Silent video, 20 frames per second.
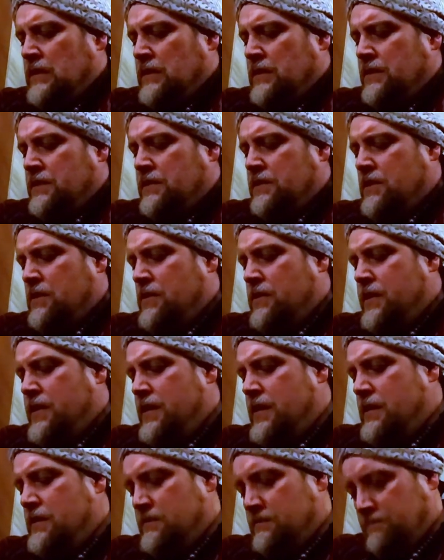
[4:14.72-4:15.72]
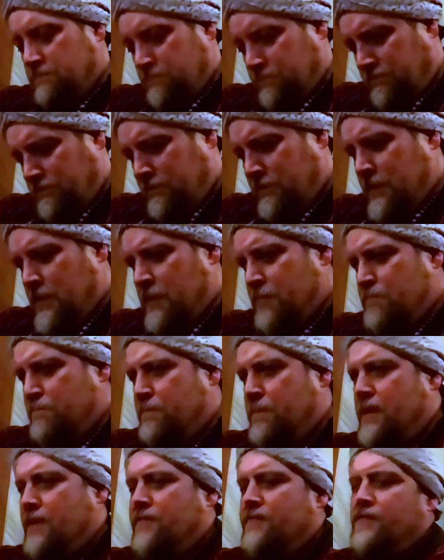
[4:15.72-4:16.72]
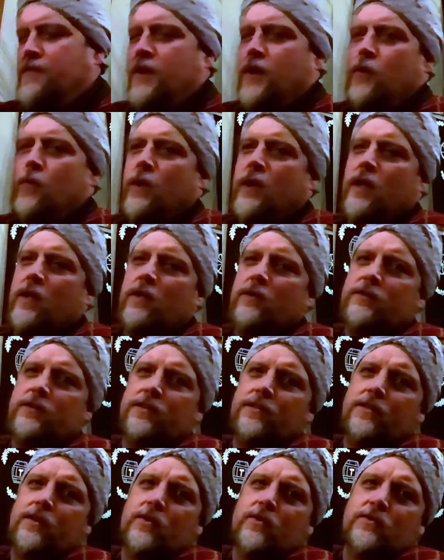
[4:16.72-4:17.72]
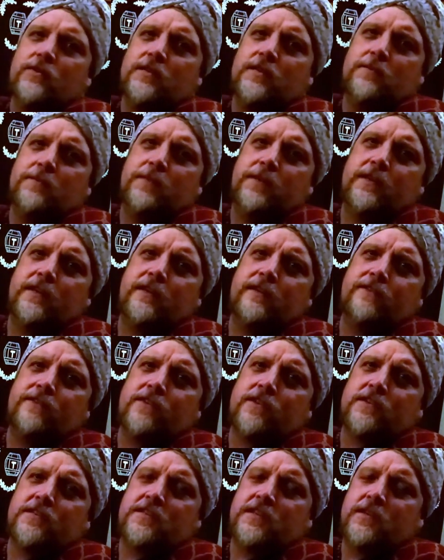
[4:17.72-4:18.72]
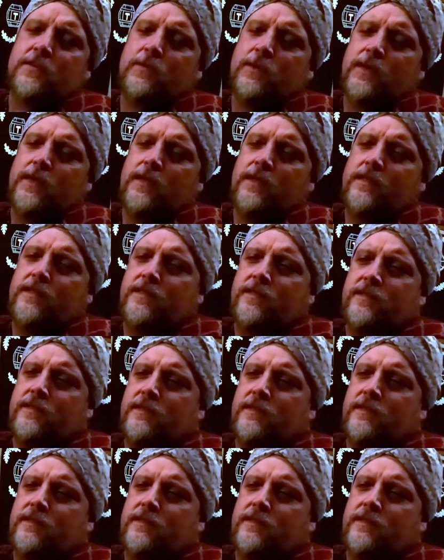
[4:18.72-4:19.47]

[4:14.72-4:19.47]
So he bid farewell to those he'd been conversing with.